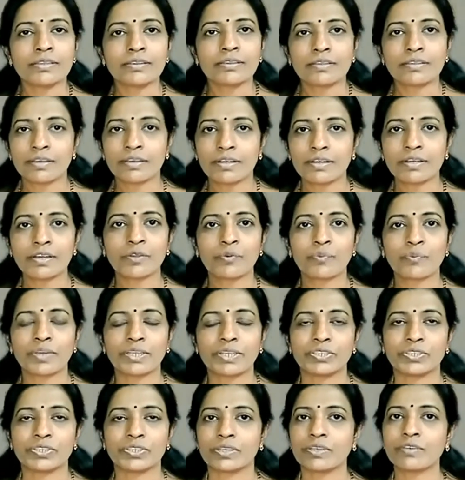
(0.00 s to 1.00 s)
third
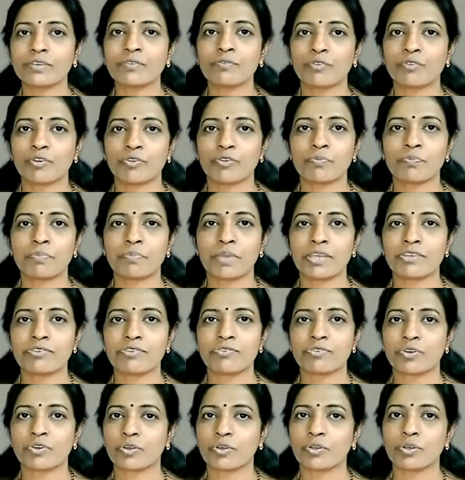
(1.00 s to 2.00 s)
question was based
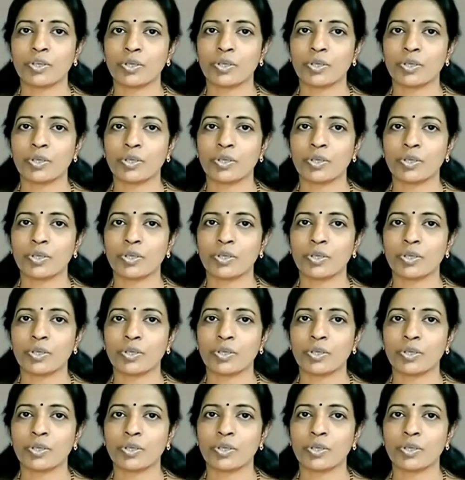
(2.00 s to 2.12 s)
on